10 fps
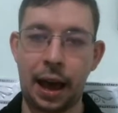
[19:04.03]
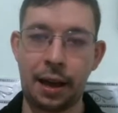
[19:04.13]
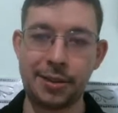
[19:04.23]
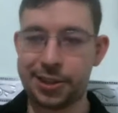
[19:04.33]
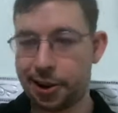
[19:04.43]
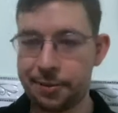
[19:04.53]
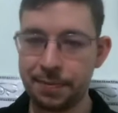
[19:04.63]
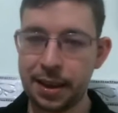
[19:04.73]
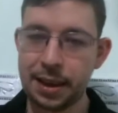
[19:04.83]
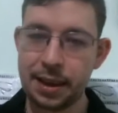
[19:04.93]
So
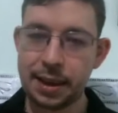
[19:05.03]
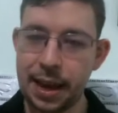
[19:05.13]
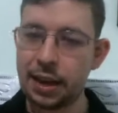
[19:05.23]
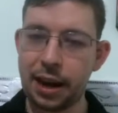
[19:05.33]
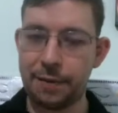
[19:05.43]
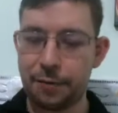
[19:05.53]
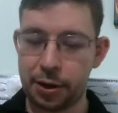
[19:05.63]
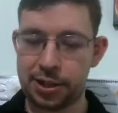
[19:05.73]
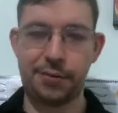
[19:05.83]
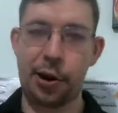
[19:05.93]
I think knight
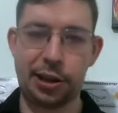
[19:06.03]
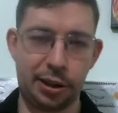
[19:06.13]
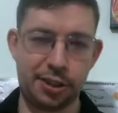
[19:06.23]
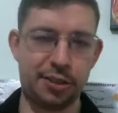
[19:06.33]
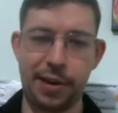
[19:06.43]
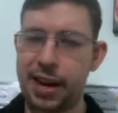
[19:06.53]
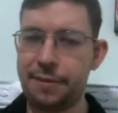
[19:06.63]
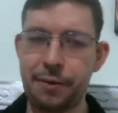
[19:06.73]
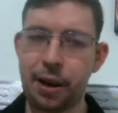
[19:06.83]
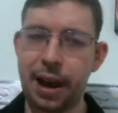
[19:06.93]
f4 is very close to winning
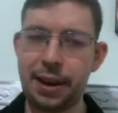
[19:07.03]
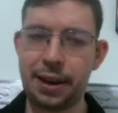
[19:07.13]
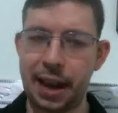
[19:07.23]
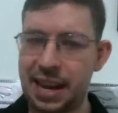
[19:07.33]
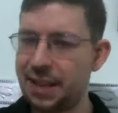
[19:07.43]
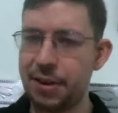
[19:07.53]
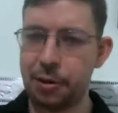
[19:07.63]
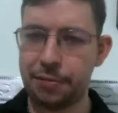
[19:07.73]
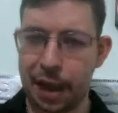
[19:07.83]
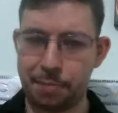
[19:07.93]
for white, and even a
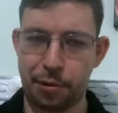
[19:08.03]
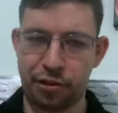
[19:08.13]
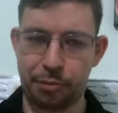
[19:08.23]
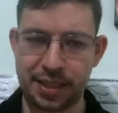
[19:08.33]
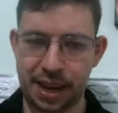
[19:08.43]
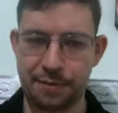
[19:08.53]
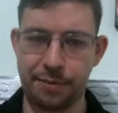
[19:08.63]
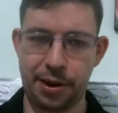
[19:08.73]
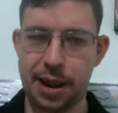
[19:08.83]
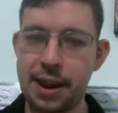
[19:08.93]
move like bishop
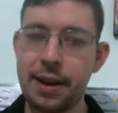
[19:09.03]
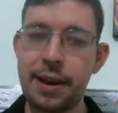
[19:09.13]
c3,